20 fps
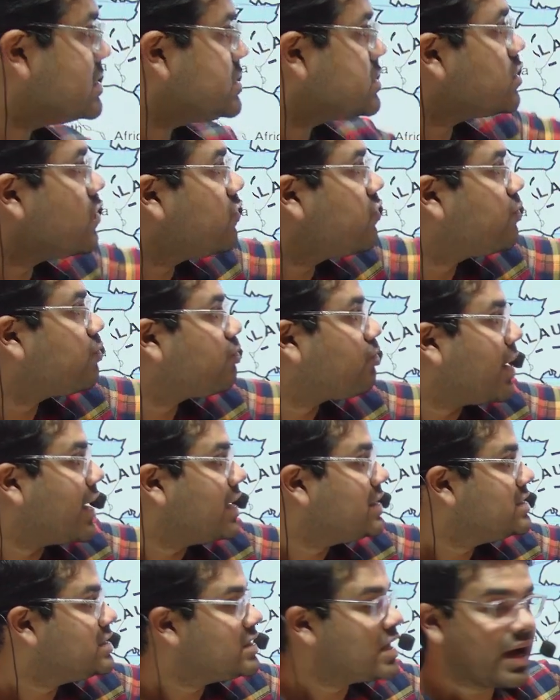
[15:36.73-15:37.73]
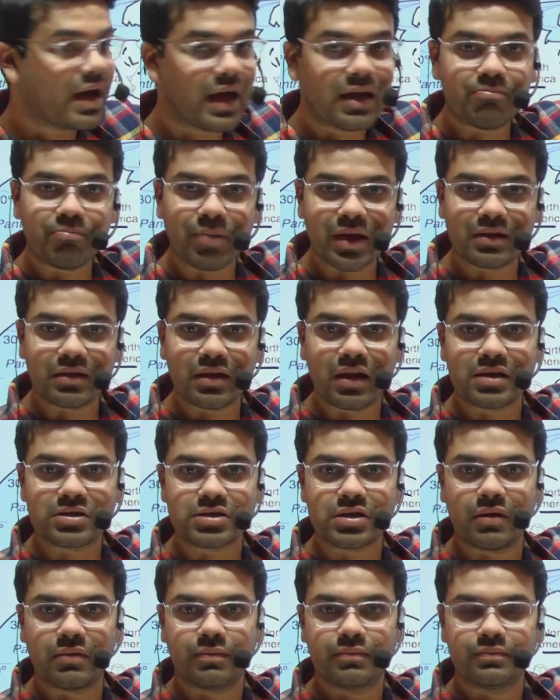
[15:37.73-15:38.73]
of Pangea and Panthalassa.
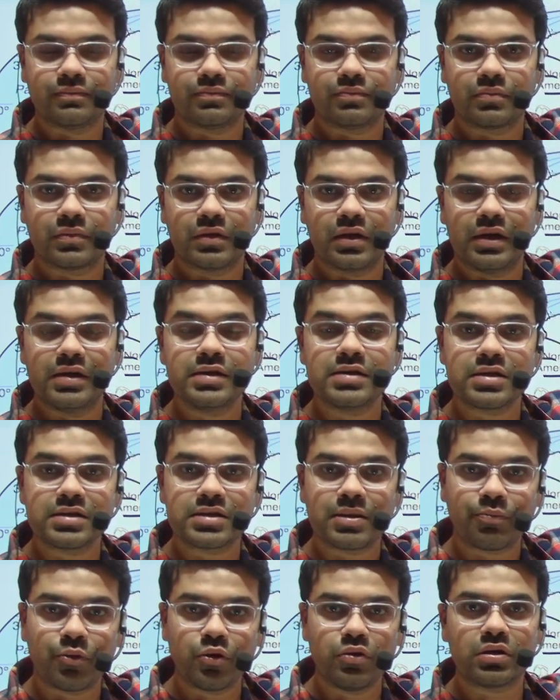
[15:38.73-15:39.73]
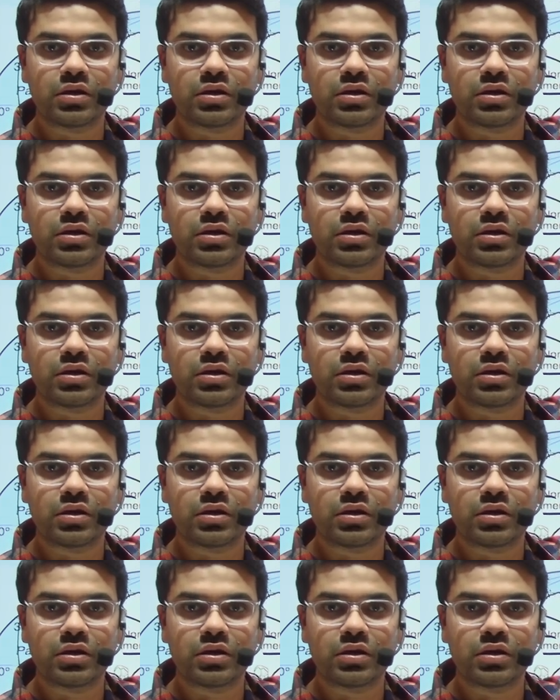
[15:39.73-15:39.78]
It is a support.